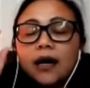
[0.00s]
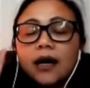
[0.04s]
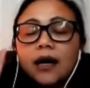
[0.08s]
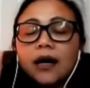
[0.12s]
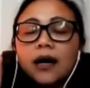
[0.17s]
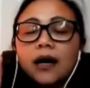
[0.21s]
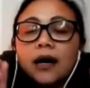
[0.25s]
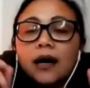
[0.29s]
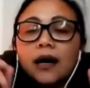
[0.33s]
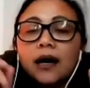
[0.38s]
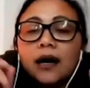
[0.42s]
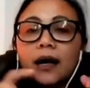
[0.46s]

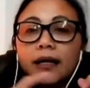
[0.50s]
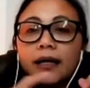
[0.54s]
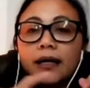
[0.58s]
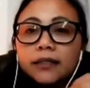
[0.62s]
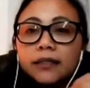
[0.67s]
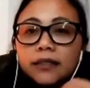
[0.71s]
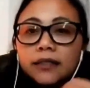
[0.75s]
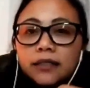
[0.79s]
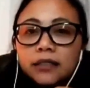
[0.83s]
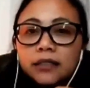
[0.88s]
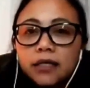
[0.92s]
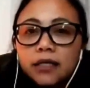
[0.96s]

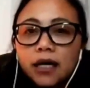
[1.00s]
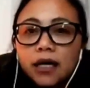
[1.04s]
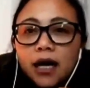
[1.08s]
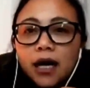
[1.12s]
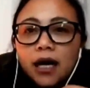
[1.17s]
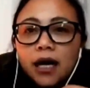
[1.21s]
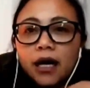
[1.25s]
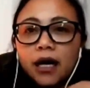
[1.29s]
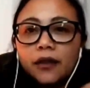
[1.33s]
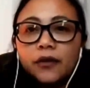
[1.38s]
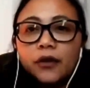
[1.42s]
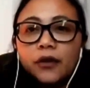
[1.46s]
and
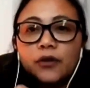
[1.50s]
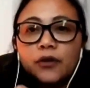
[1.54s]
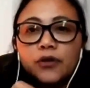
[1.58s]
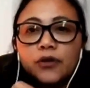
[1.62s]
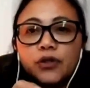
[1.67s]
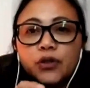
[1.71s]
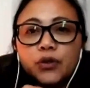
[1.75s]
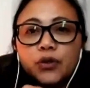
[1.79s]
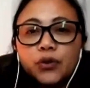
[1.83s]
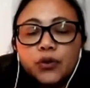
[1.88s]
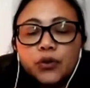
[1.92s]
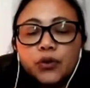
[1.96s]
those
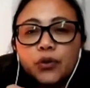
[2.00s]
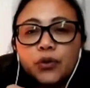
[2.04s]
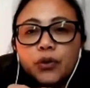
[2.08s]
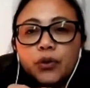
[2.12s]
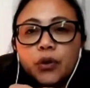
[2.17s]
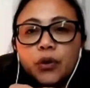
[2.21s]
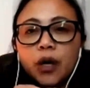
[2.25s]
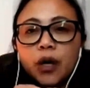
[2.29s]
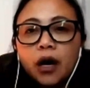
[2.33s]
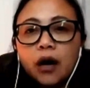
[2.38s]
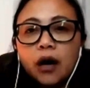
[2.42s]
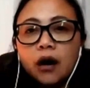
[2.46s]
who
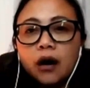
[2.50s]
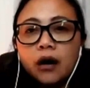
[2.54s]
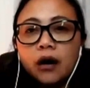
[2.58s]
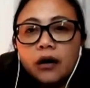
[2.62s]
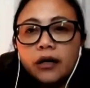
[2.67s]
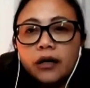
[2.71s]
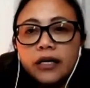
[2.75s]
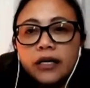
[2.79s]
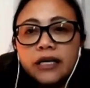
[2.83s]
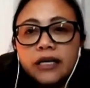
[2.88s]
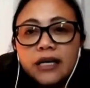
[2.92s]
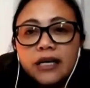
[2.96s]
are
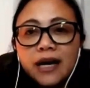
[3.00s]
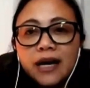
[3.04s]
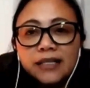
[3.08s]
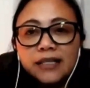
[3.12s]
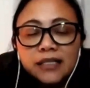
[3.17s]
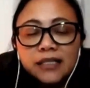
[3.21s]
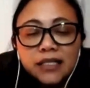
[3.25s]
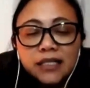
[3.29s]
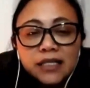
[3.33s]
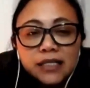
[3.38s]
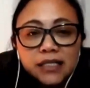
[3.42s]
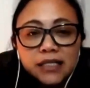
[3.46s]
EA
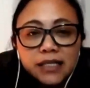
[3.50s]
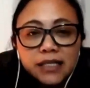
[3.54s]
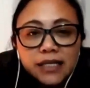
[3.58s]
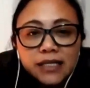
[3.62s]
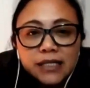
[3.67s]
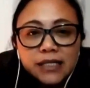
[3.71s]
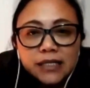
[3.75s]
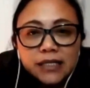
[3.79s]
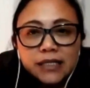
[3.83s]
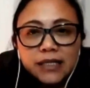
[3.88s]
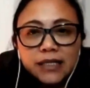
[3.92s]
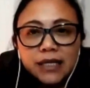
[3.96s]

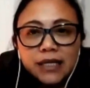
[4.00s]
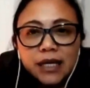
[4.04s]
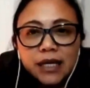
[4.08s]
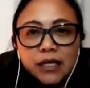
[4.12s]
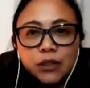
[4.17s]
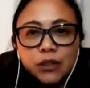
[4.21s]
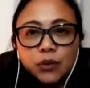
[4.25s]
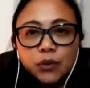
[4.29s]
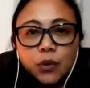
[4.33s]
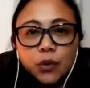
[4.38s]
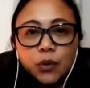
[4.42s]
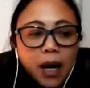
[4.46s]
citizens and
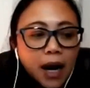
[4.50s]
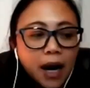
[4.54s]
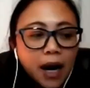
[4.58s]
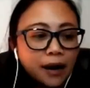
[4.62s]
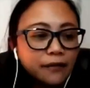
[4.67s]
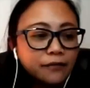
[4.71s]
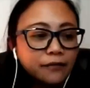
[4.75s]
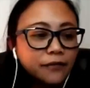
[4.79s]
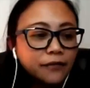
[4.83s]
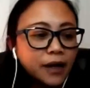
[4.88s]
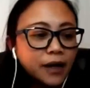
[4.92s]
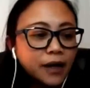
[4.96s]

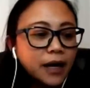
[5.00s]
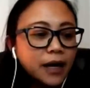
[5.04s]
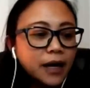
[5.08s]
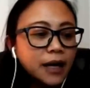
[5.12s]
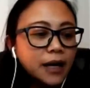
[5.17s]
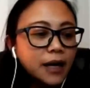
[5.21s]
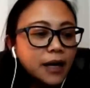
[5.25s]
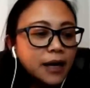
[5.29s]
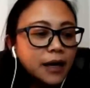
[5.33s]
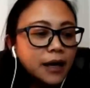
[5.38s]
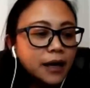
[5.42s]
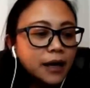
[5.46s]

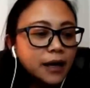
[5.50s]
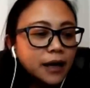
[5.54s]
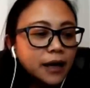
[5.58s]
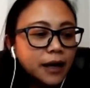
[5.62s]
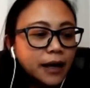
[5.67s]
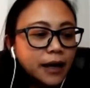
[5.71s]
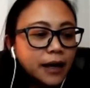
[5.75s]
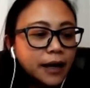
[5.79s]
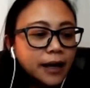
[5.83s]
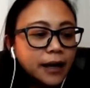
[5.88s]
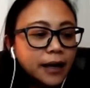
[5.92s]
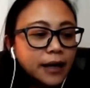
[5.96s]

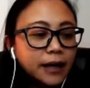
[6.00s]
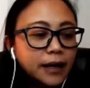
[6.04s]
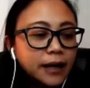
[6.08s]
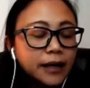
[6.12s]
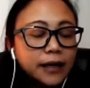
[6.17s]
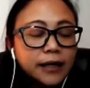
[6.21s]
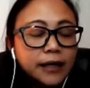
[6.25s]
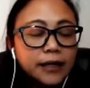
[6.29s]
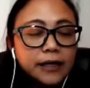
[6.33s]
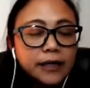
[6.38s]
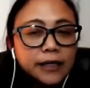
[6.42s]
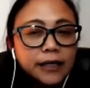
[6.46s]

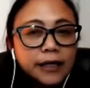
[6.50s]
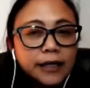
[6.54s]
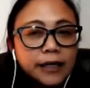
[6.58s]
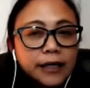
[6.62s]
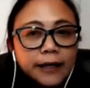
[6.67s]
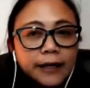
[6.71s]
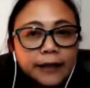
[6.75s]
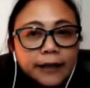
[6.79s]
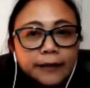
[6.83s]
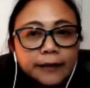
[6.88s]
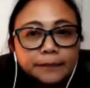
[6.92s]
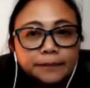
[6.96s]
a
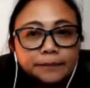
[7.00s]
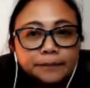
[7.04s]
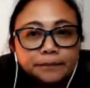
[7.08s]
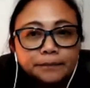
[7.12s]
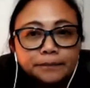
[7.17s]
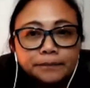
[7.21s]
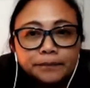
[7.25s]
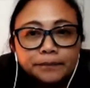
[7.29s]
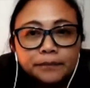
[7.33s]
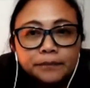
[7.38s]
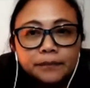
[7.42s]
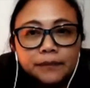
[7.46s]

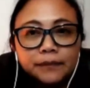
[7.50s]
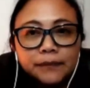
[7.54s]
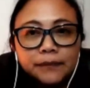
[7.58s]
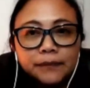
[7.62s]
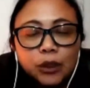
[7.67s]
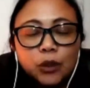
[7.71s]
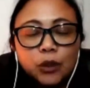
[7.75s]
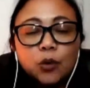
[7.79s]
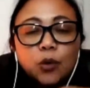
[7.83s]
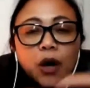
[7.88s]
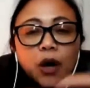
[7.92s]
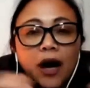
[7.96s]

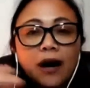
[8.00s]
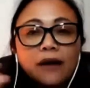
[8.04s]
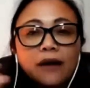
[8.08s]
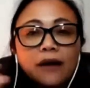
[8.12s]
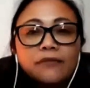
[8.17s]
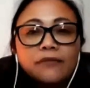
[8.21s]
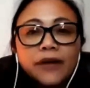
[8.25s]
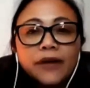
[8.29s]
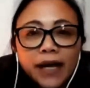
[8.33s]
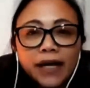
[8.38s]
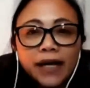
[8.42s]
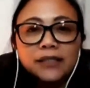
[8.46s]
who have
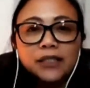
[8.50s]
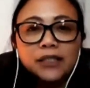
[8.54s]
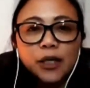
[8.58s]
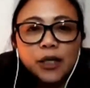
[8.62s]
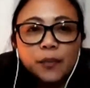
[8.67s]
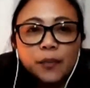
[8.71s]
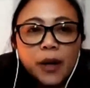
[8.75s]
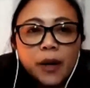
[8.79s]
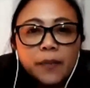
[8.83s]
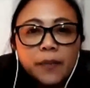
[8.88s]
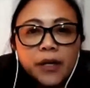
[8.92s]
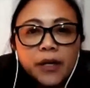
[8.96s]
held
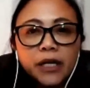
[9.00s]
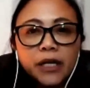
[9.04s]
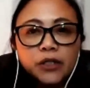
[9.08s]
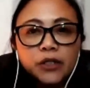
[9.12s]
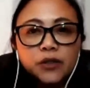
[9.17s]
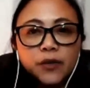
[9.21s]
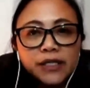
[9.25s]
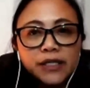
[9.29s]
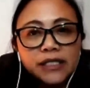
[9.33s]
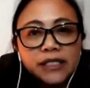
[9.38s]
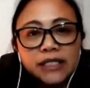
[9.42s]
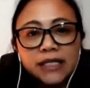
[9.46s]
permanent
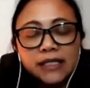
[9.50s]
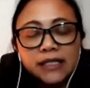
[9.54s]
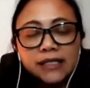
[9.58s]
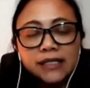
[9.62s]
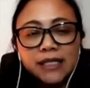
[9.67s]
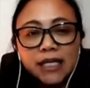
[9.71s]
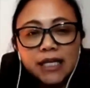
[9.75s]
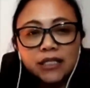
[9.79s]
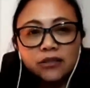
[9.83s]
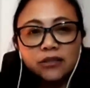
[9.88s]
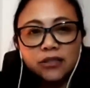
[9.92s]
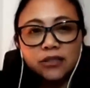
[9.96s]
resident
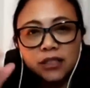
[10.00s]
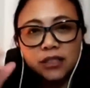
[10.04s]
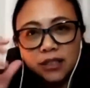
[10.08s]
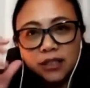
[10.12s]
status.